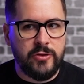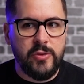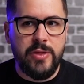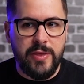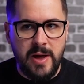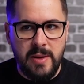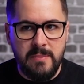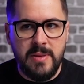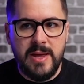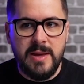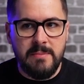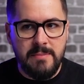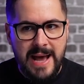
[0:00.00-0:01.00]
to thumb
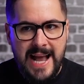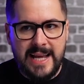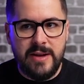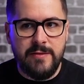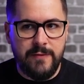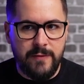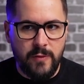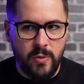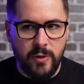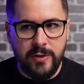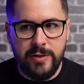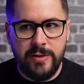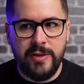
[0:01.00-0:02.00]
back and
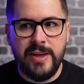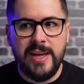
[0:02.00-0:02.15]
forth